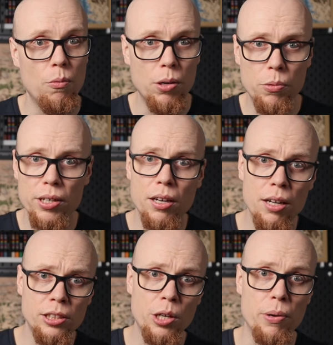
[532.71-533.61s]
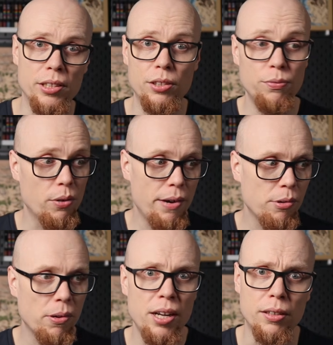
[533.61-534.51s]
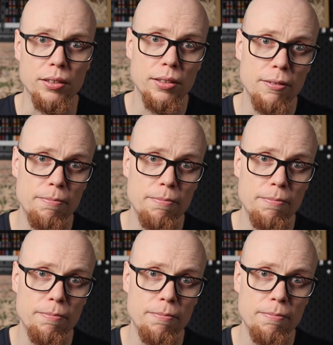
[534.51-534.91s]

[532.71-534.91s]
What were the consequences for everyone else?